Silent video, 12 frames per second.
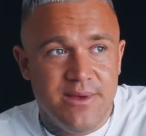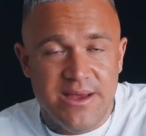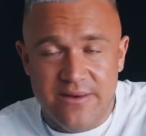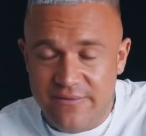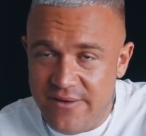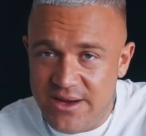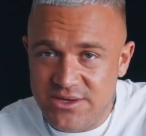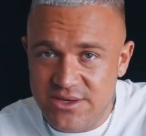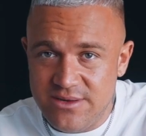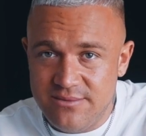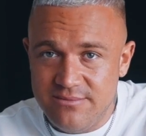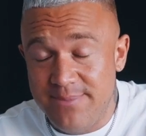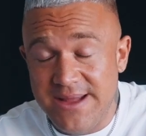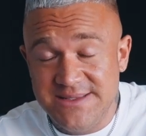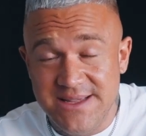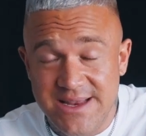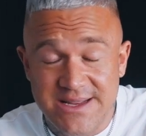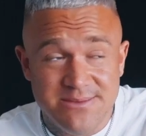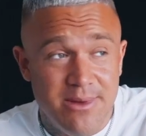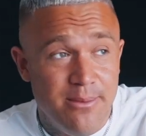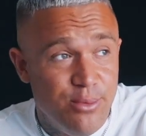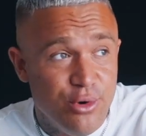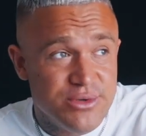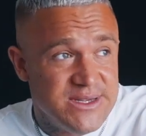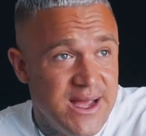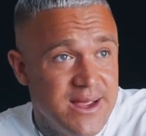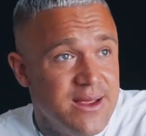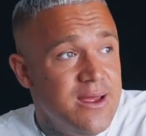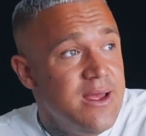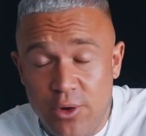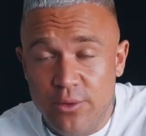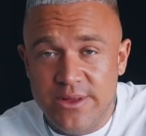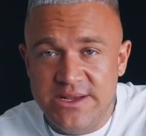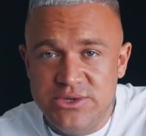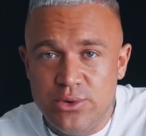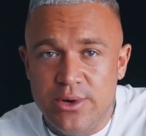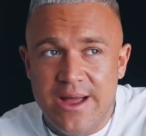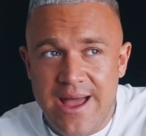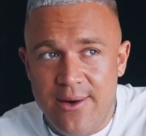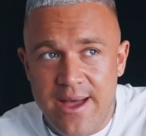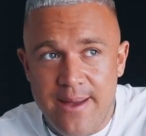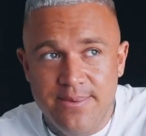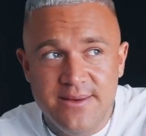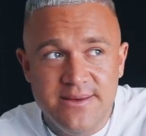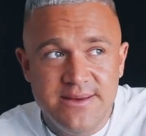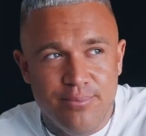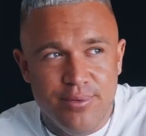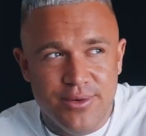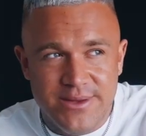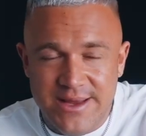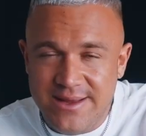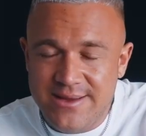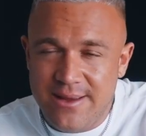infection basically next to my ball sack. Not really sure how it happened. Predict